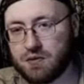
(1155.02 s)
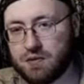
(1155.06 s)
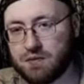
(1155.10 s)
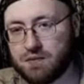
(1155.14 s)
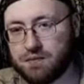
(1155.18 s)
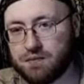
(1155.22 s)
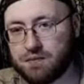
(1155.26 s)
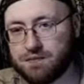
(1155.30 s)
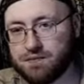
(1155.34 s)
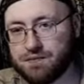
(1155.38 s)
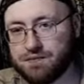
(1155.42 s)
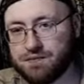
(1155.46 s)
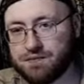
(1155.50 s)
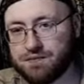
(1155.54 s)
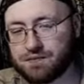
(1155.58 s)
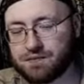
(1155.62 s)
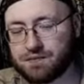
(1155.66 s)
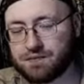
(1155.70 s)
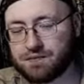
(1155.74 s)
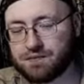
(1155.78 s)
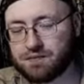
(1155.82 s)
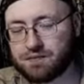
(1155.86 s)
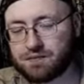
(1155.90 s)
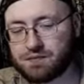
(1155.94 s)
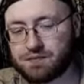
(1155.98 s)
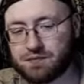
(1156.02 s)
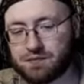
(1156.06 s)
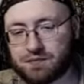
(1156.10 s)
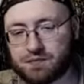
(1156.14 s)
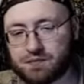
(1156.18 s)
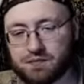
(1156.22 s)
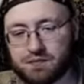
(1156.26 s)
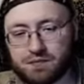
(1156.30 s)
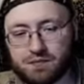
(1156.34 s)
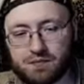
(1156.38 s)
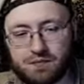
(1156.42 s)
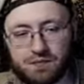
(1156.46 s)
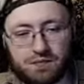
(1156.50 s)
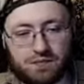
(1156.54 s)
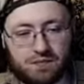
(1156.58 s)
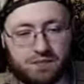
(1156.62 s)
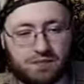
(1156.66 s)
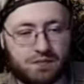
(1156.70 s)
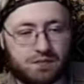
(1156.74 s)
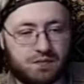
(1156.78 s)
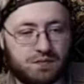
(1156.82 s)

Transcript: Nobody speaks.